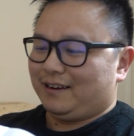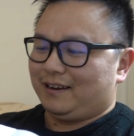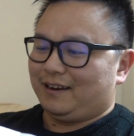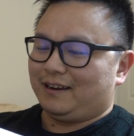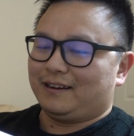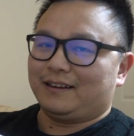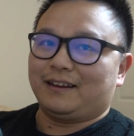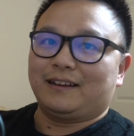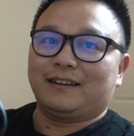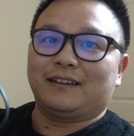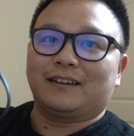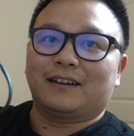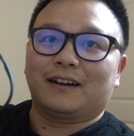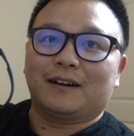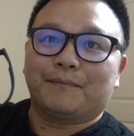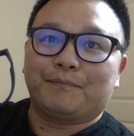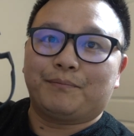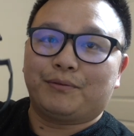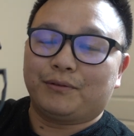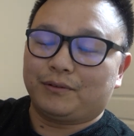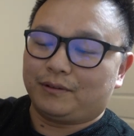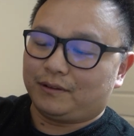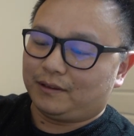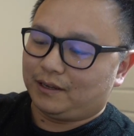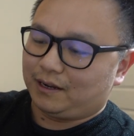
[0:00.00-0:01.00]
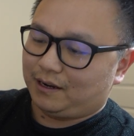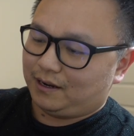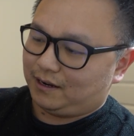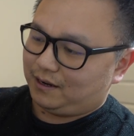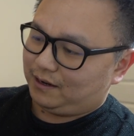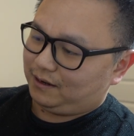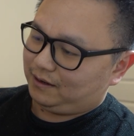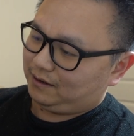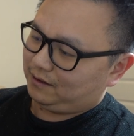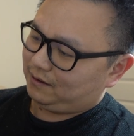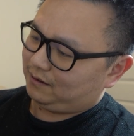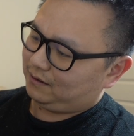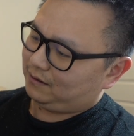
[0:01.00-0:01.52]
And then you gotta put the
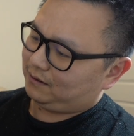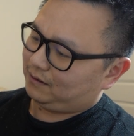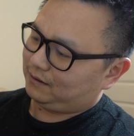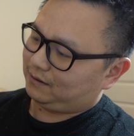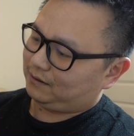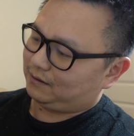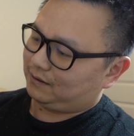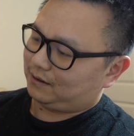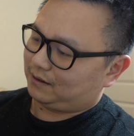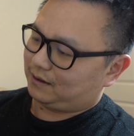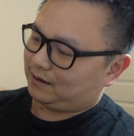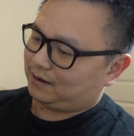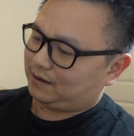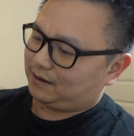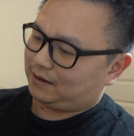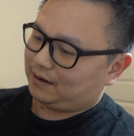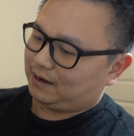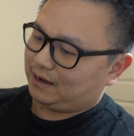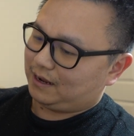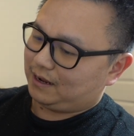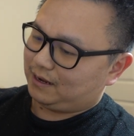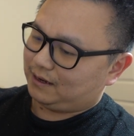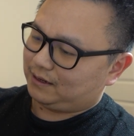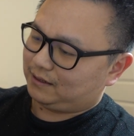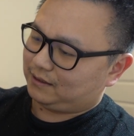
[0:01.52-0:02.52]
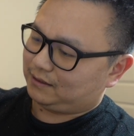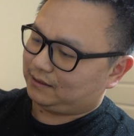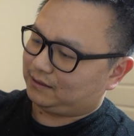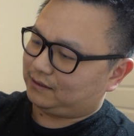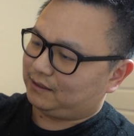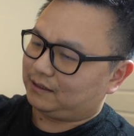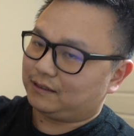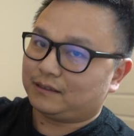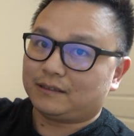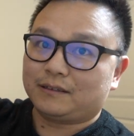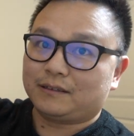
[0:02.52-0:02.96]
glasses